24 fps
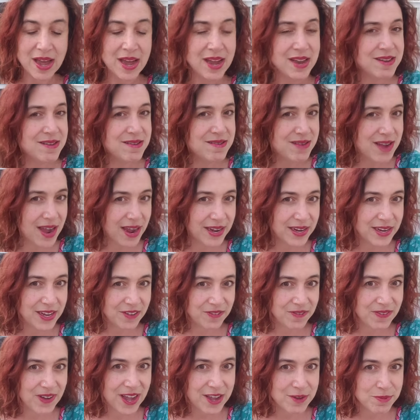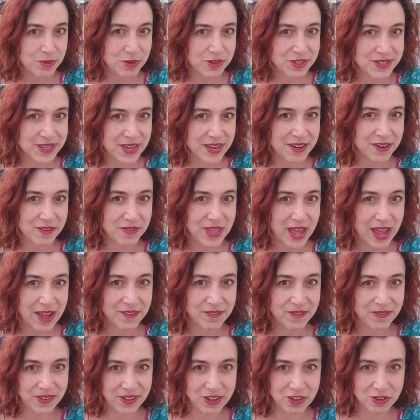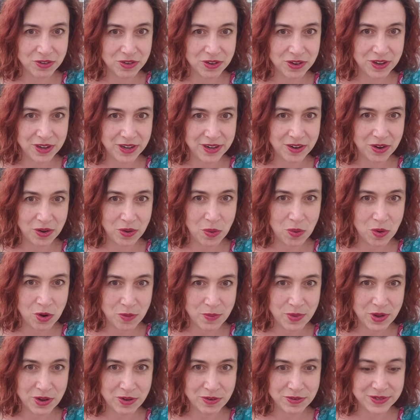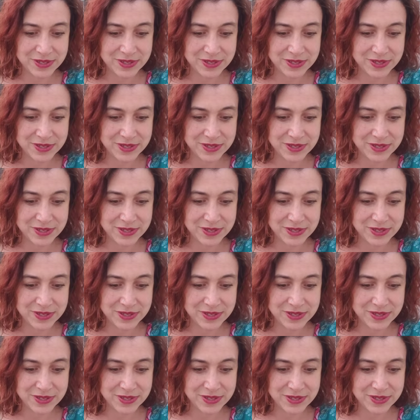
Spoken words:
95% of that feel-good hormone,